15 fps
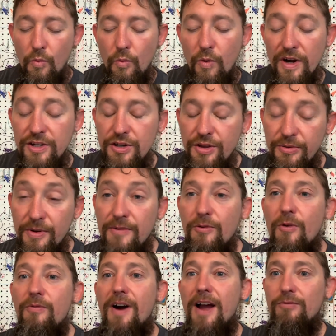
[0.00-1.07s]
1 2 3
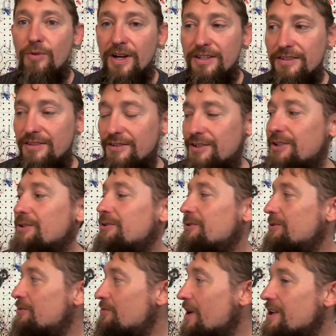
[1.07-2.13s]
4 5 1 2
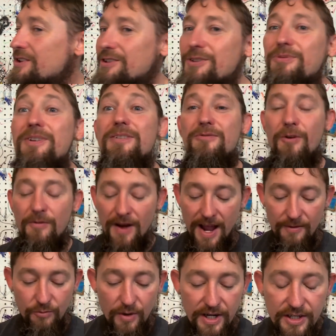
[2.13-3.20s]
1 2 3 4
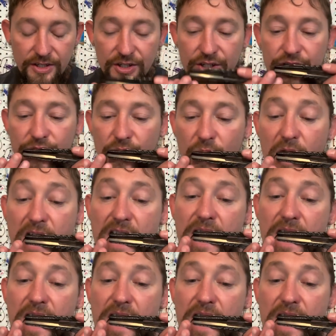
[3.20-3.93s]
5 1 2.